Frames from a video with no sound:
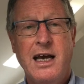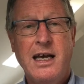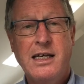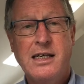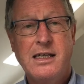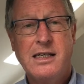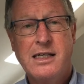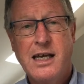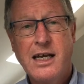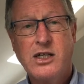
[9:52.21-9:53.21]
he
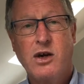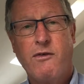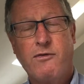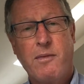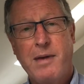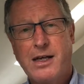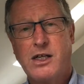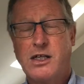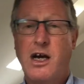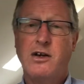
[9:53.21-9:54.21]
sets off from
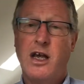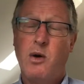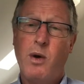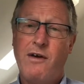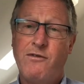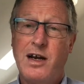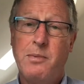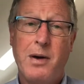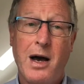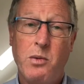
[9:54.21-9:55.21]
Macedonia, where
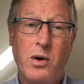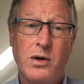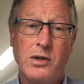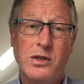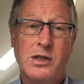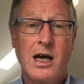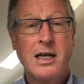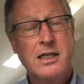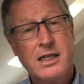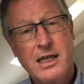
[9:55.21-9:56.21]
Philippi was,
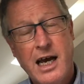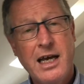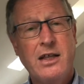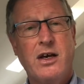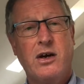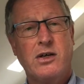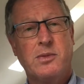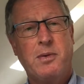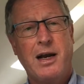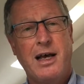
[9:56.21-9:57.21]
to take the
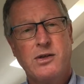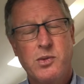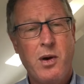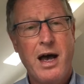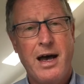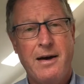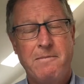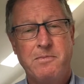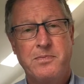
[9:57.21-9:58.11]
gospel elsewhere.